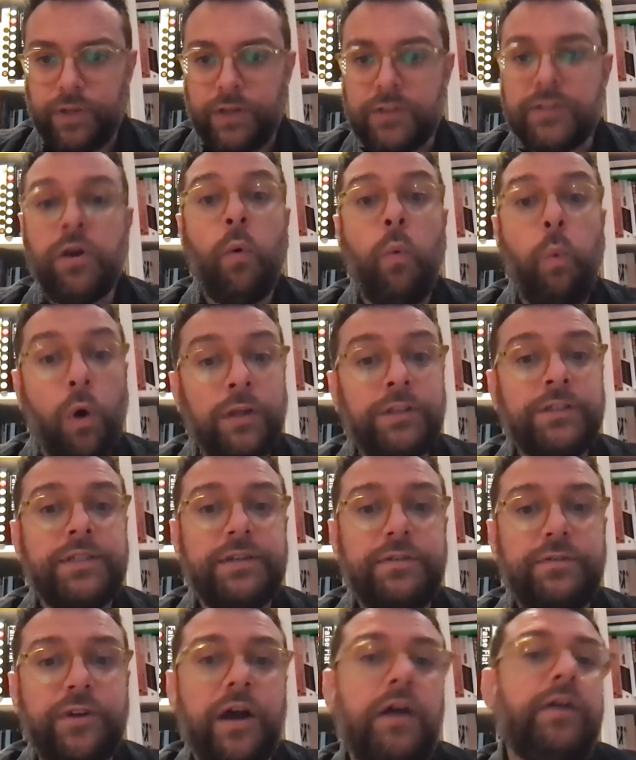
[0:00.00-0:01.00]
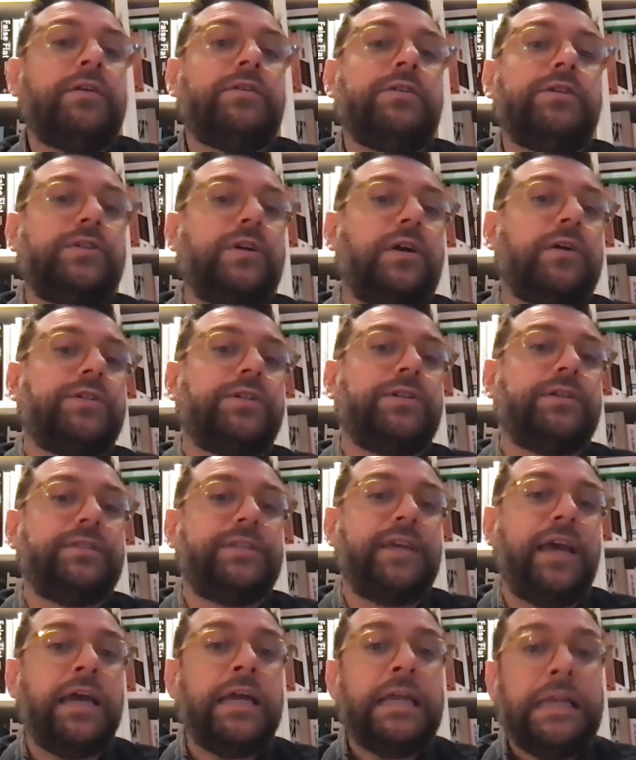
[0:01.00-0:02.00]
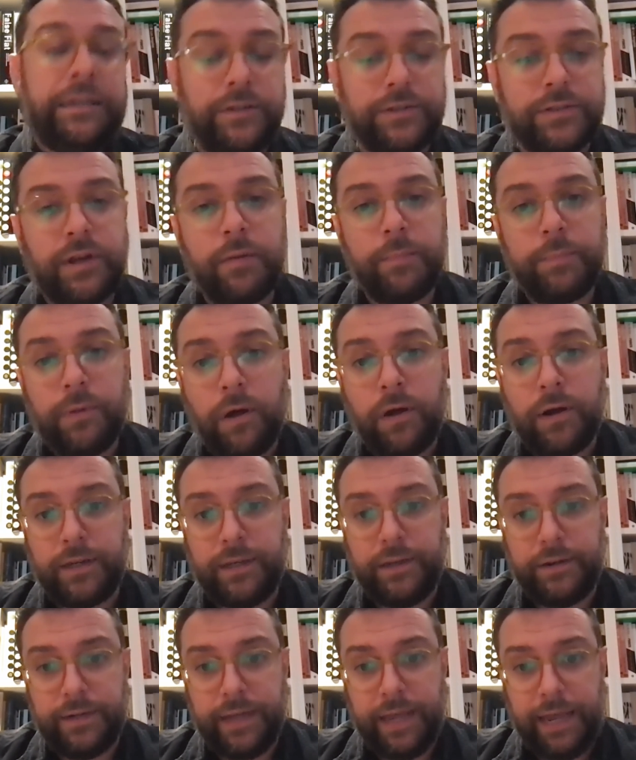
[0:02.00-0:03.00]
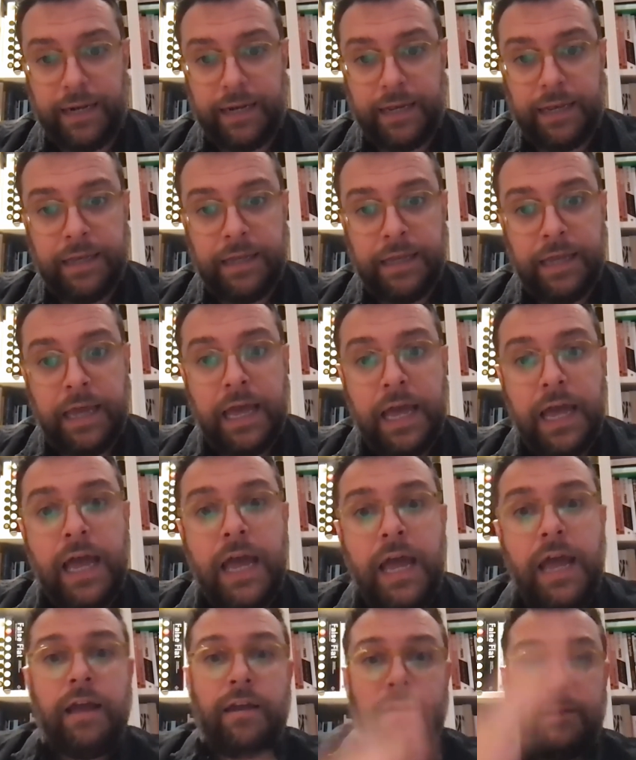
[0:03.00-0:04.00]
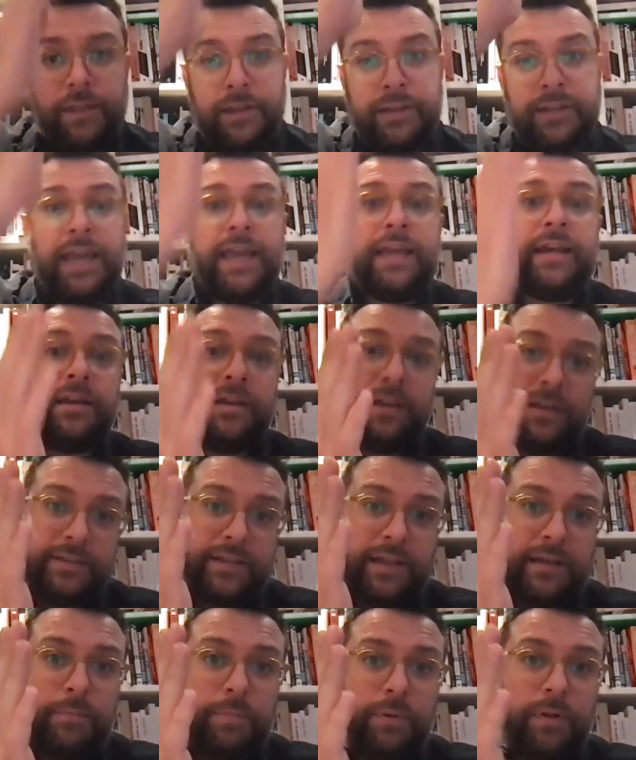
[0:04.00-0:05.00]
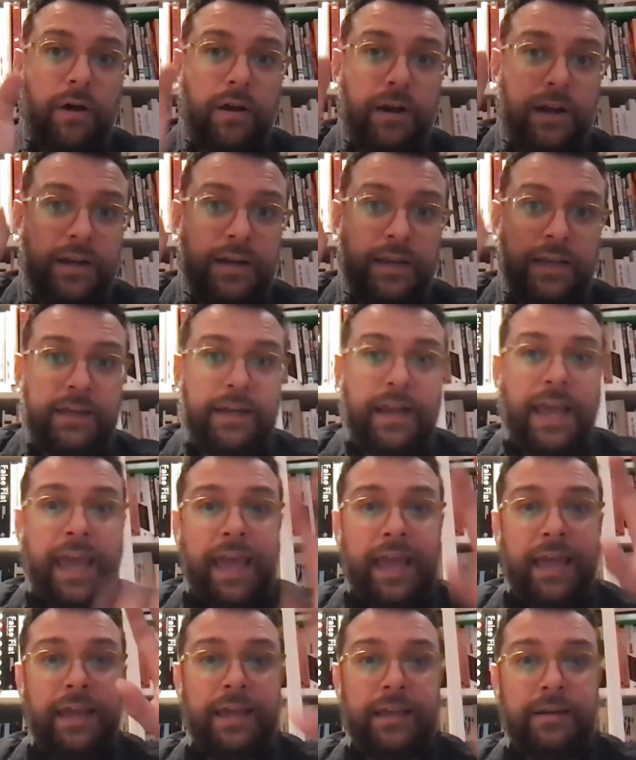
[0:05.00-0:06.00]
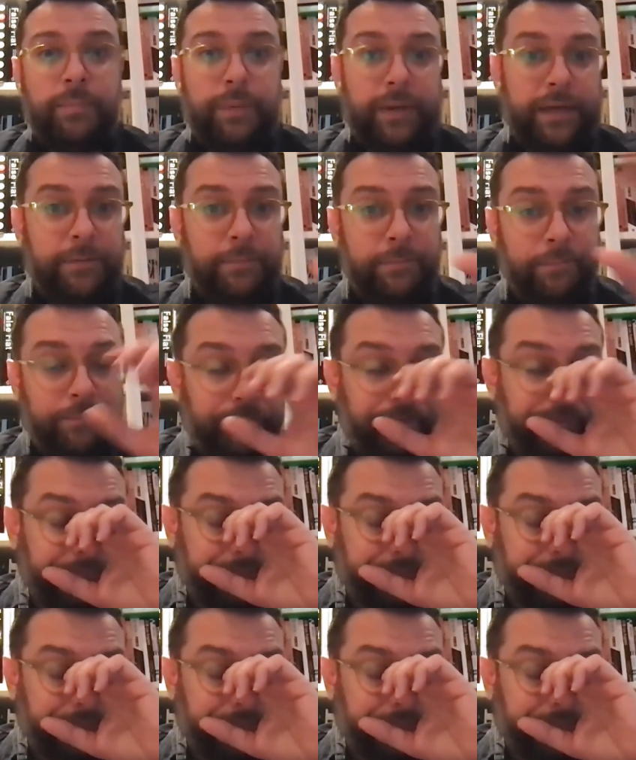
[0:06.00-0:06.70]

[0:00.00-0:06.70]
So once you've got your structure set and you start plotting your data, the data is then plotted in A and B.